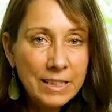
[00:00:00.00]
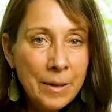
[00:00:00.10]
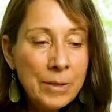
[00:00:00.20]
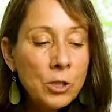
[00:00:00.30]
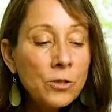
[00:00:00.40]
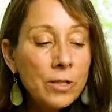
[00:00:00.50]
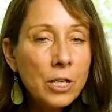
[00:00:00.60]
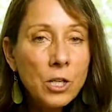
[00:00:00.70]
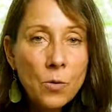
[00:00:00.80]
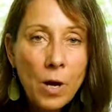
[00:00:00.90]
I mean, you
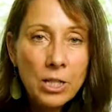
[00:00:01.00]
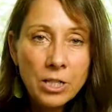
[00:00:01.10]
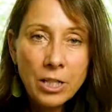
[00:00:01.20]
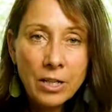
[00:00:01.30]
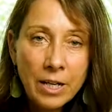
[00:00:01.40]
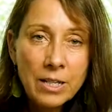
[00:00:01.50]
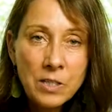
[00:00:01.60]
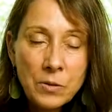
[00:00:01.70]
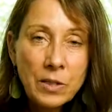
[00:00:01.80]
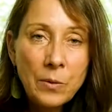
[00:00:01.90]
think you're washing your
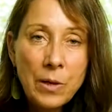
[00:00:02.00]
hands really